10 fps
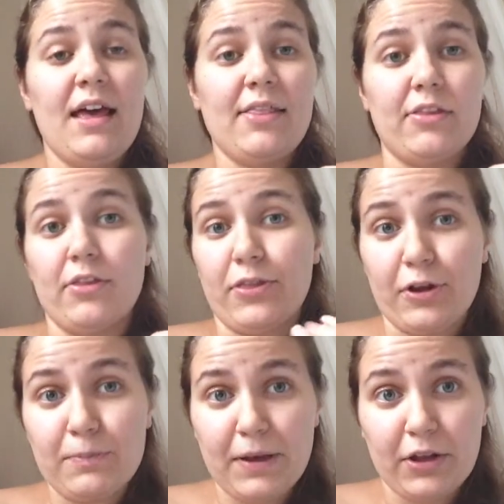And then the
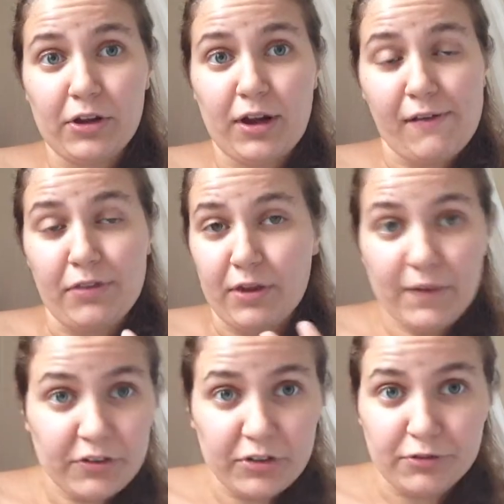third pillar of the
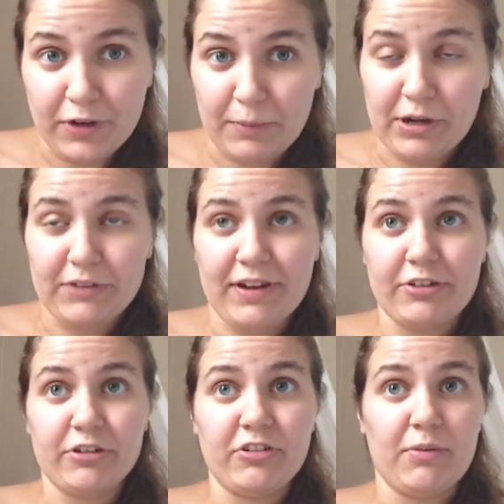original framework of
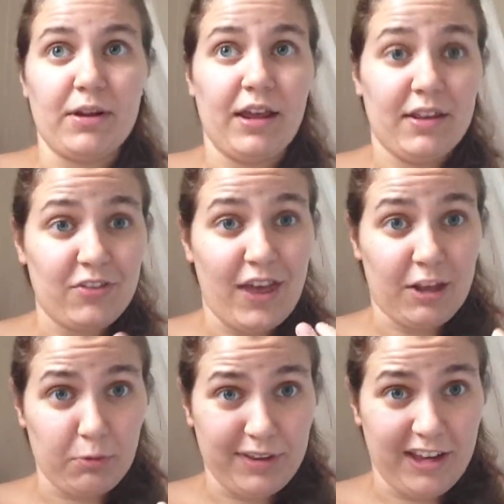hydrohegemony is the
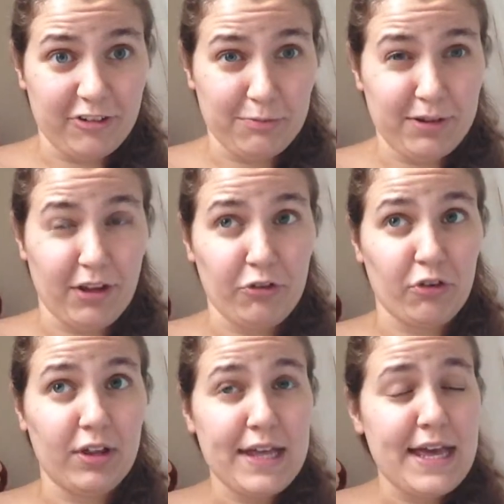exploitation
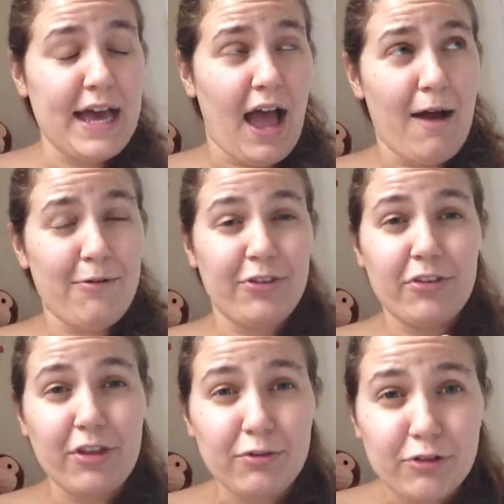potential. Um, this
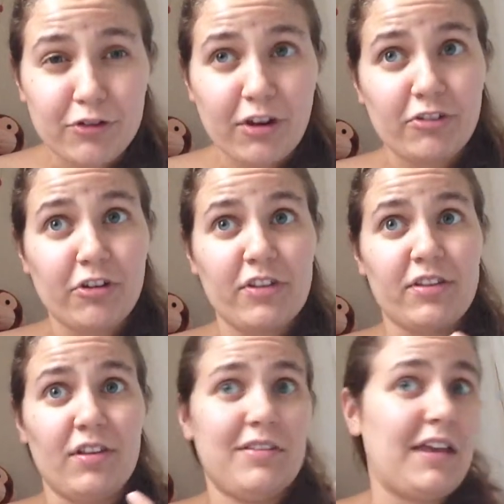is infrastructure,
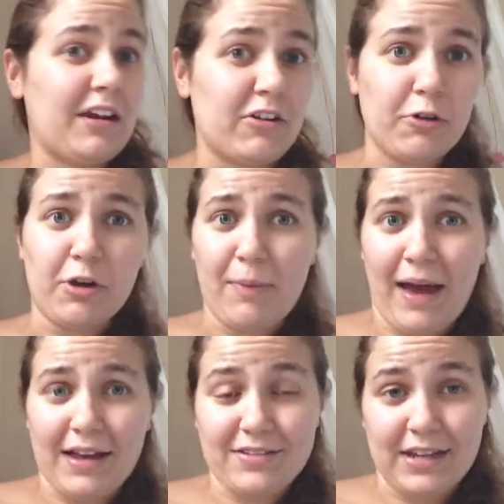this is technical
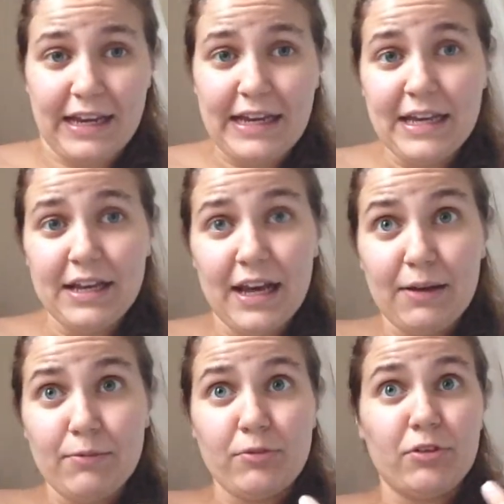capacity.
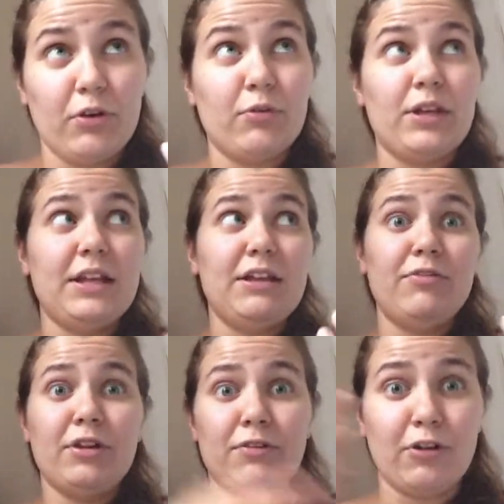Um, so
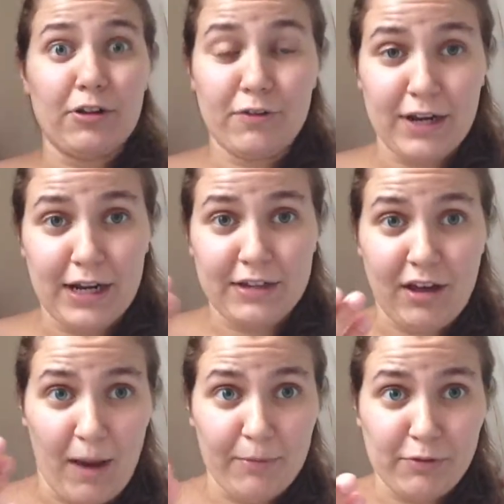even if you're at the very
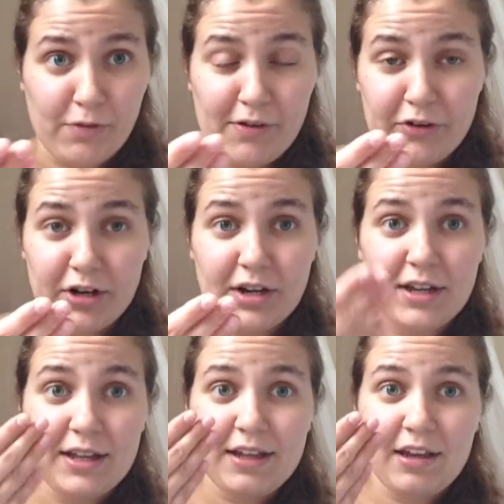top of a river,
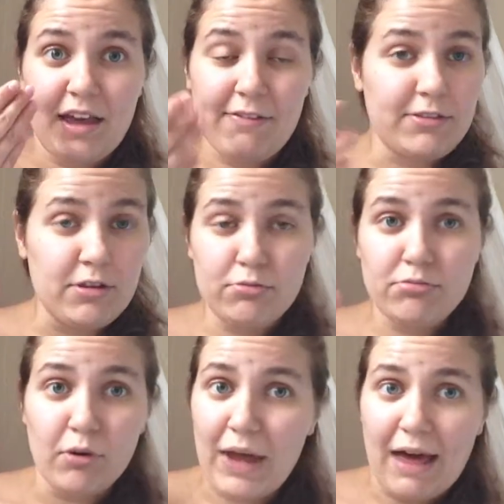if you
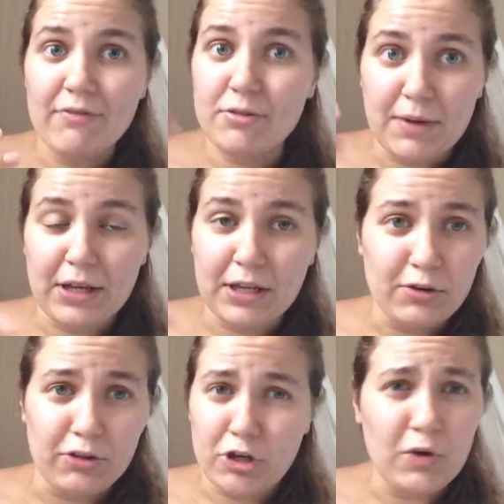don't have the money
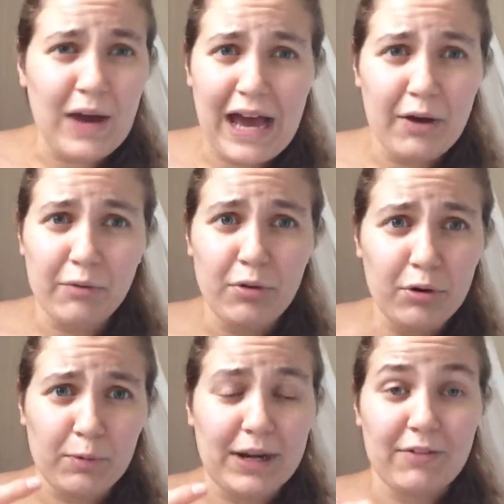or the know-how
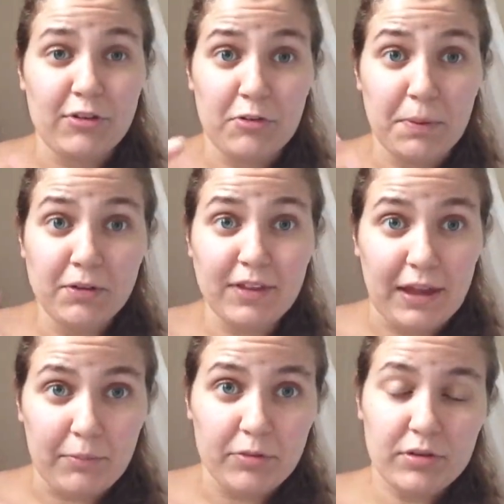or whatever to build
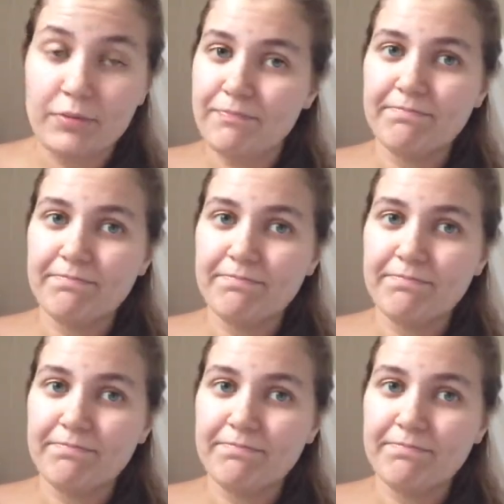dams,